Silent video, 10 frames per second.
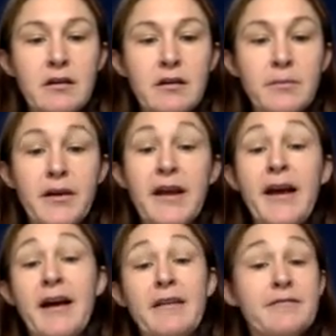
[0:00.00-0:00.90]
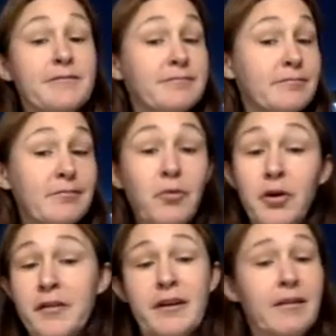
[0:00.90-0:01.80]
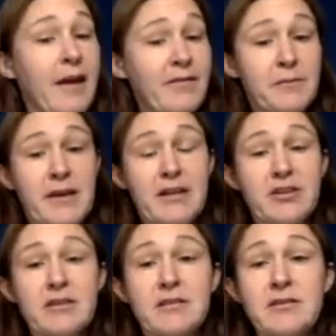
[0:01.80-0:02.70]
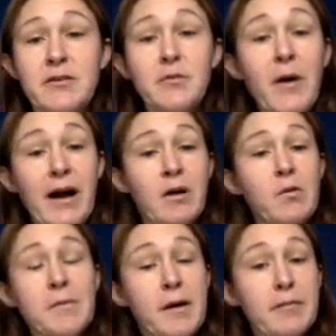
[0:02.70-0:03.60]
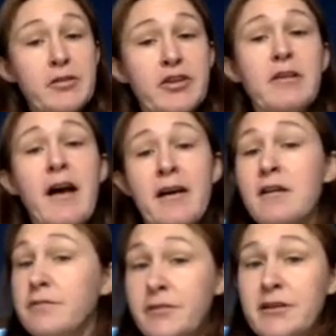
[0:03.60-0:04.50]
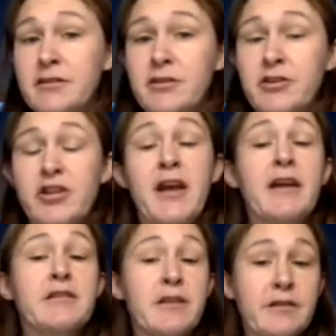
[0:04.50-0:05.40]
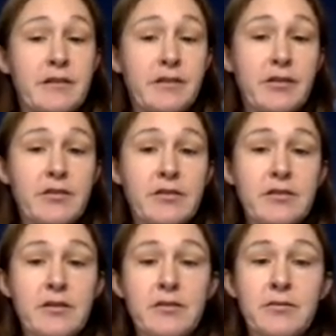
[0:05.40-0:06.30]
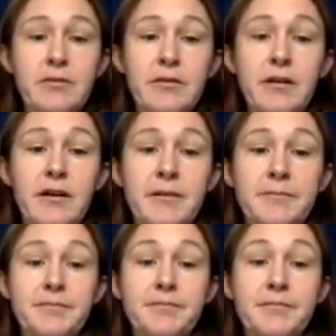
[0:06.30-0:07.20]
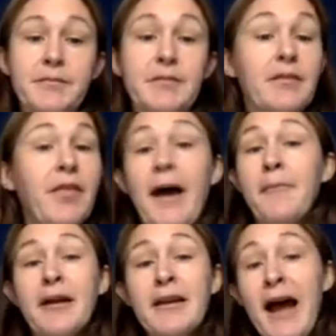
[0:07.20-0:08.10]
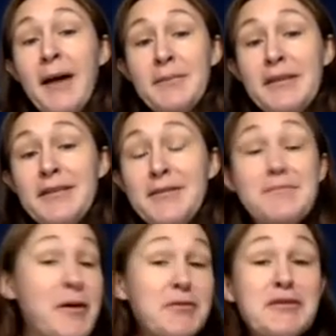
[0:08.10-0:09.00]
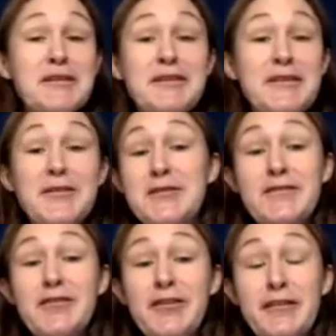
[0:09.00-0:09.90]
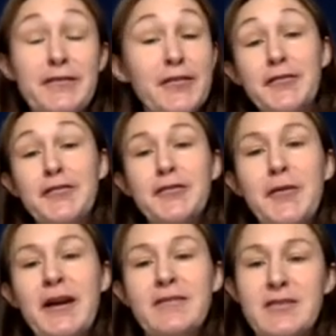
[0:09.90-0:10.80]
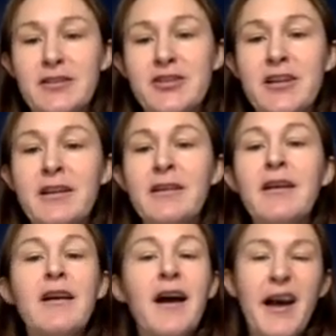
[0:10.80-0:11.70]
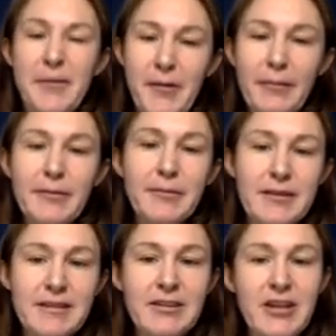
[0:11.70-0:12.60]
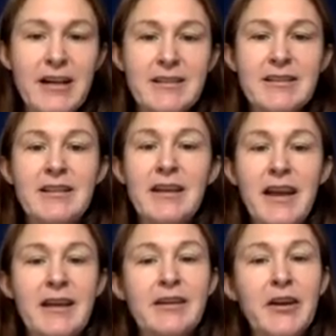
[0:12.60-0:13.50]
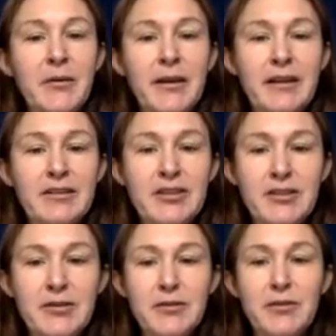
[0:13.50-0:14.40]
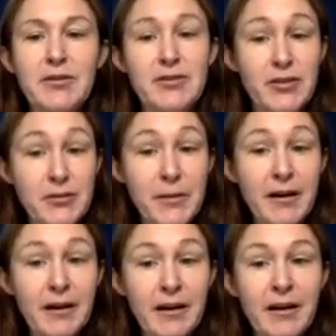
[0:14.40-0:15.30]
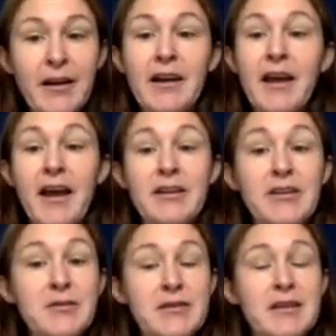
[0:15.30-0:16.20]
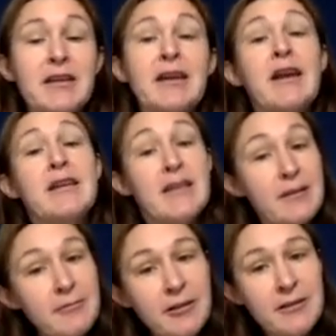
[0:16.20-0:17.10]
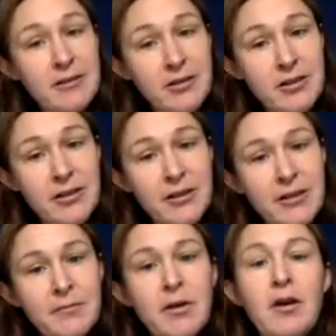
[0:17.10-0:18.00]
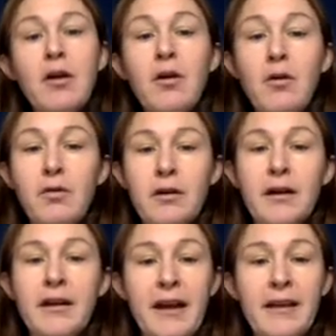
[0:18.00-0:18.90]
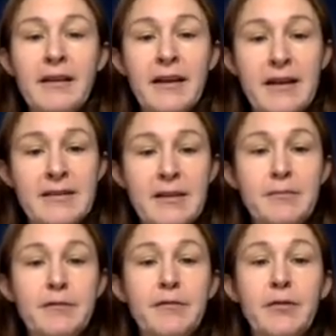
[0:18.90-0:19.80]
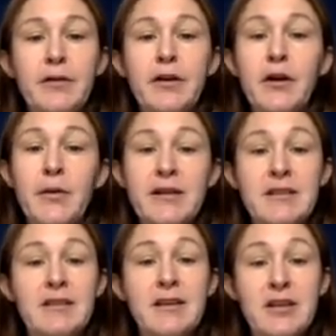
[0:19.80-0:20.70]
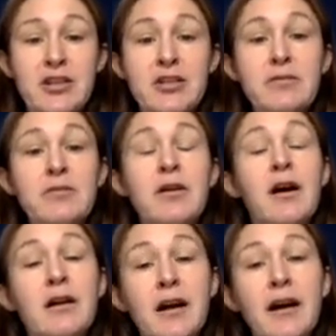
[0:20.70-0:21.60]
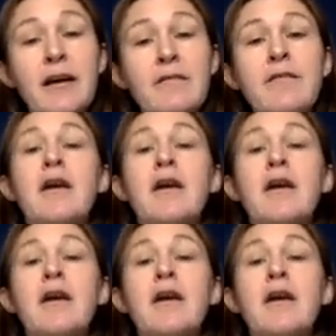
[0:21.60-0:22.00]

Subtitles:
but I have more than 11 pages. So wow, we publish a lot of research and articles. So that might not be the most useful and fruitful way of searching. I probably suggest, again, going to the search bar and using a keyword search term, or again, like I said before, going to the issue archive